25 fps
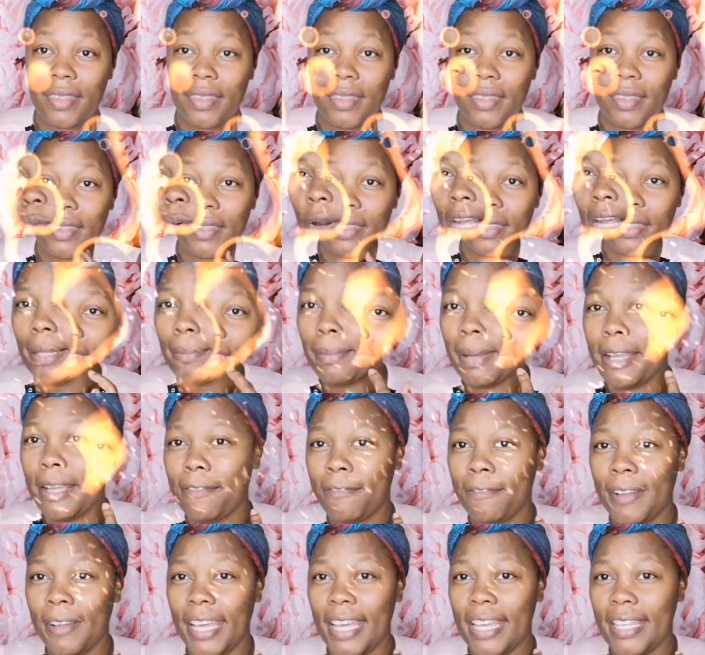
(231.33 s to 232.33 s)
And while
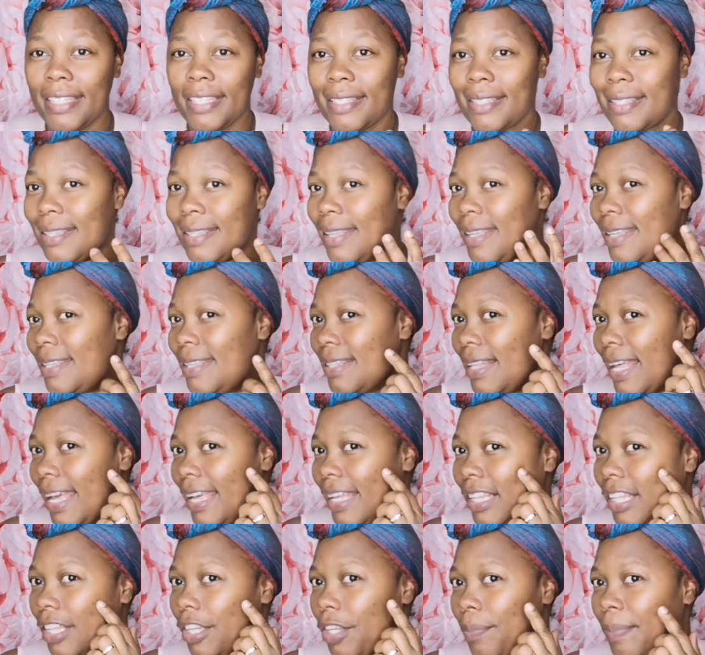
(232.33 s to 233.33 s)
my face is
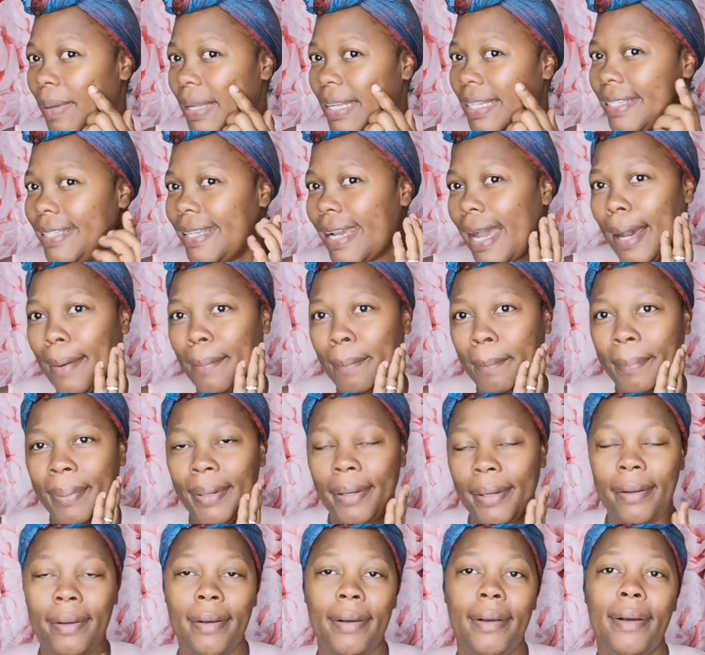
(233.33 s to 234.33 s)
like a little bit damp,
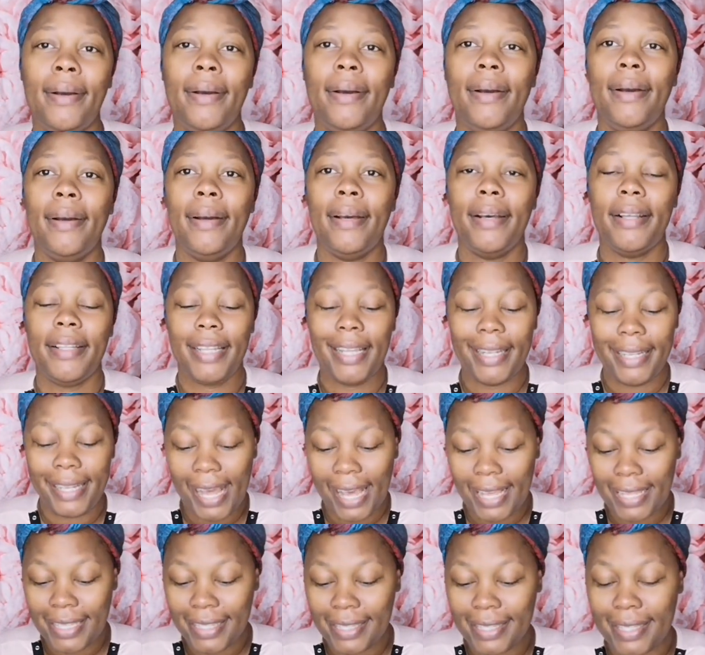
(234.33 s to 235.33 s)
the
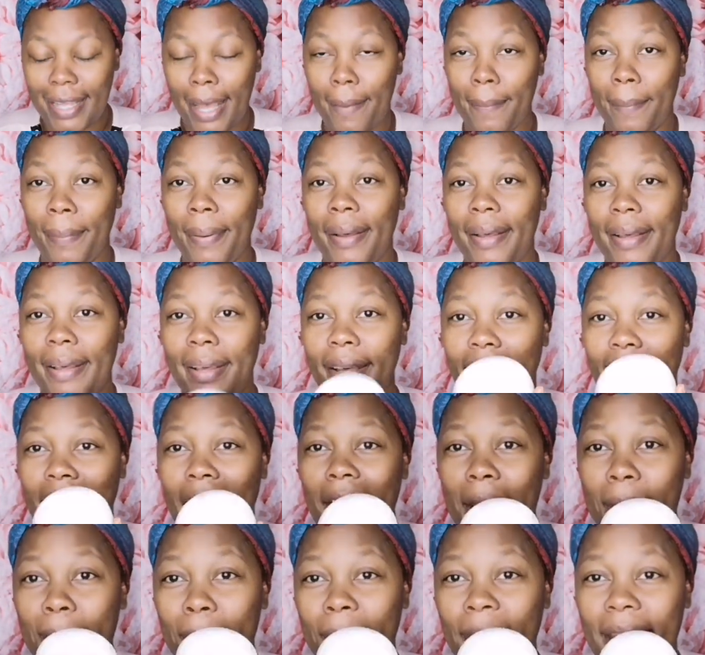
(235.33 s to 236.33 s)
next step,
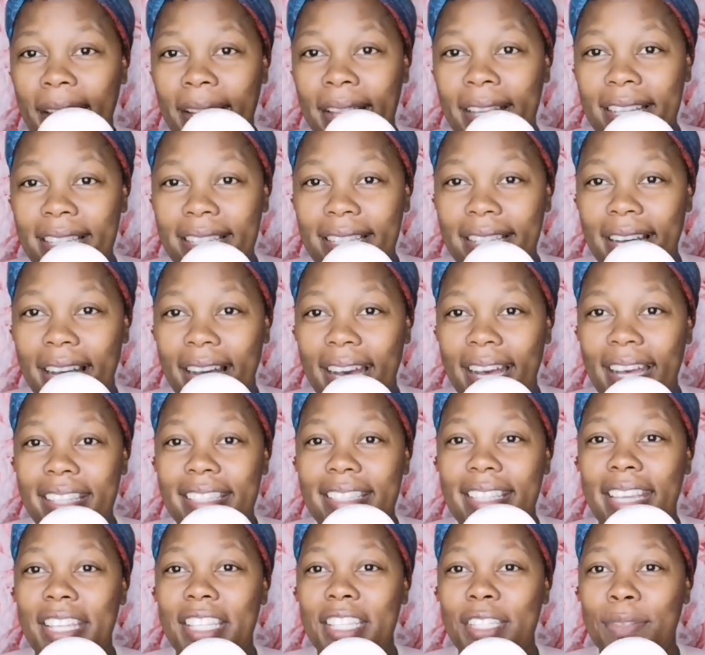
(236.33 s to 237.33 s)
I made this,
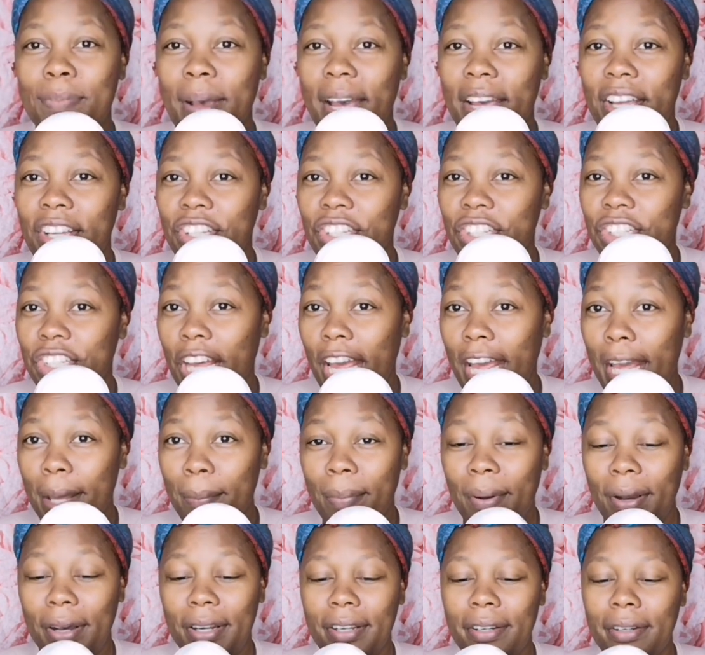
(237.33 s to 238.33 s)
guys. It's my
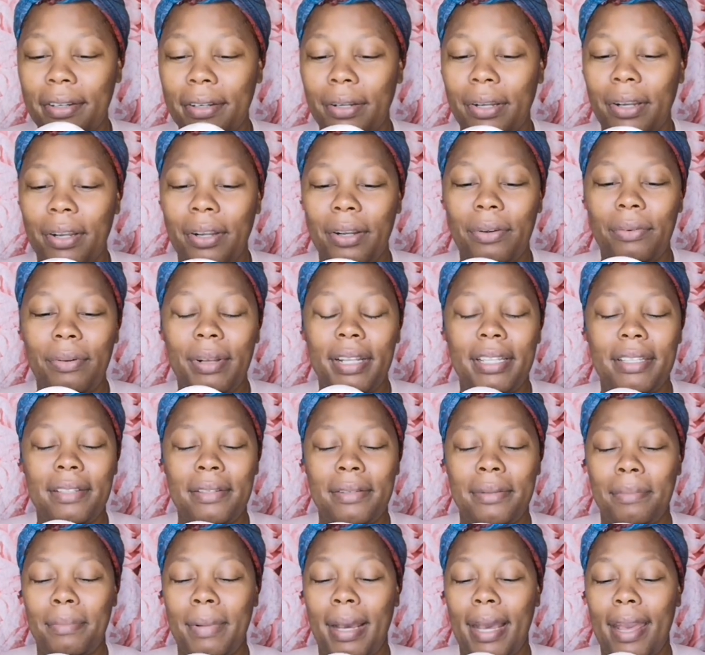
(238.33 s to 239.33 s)
shea butter
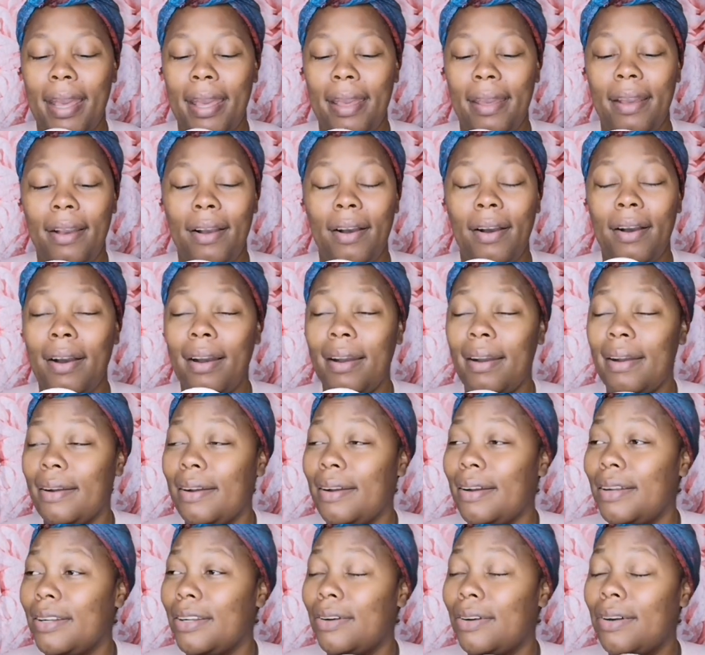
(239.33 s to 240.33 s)
with my
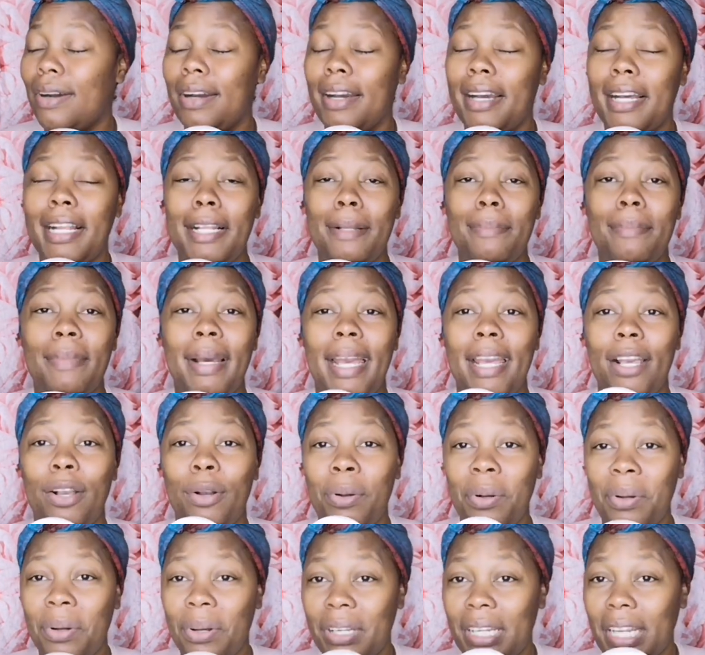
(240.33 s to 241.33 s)
argan oil, my
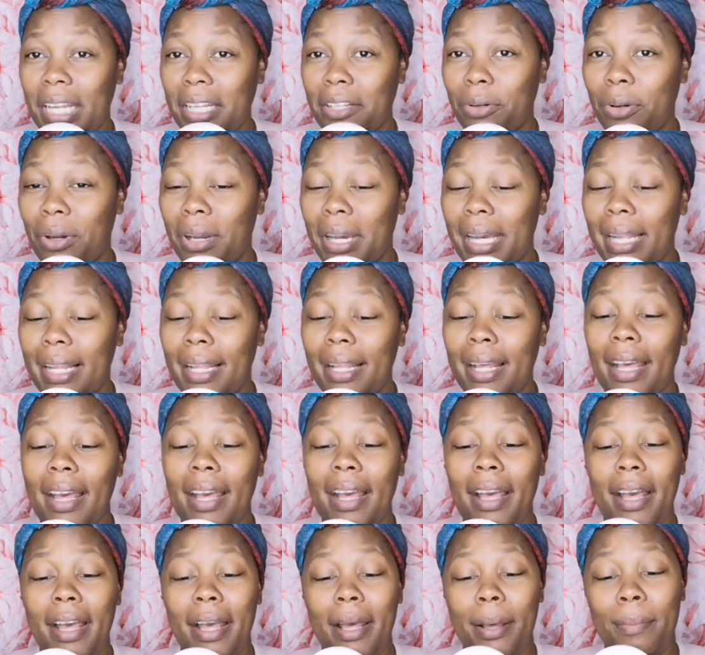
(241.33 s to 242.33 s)
coconut oil,
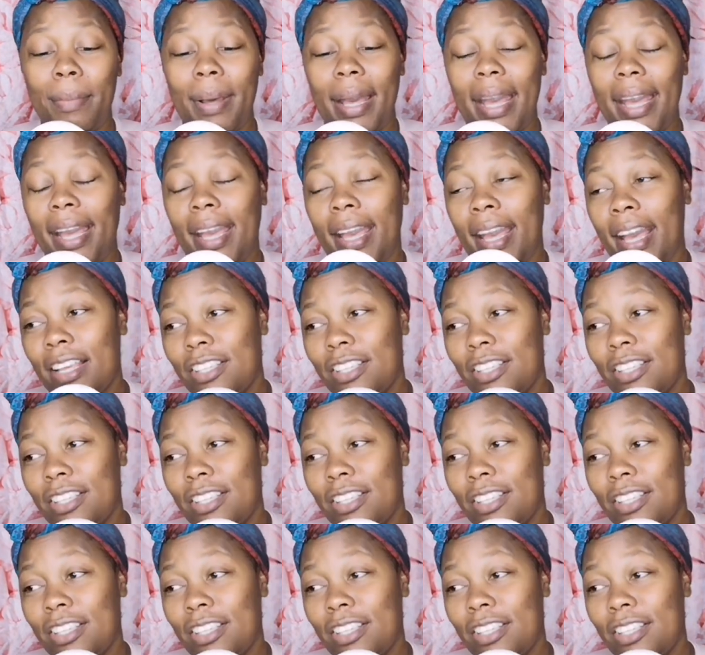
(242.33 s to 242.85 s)
my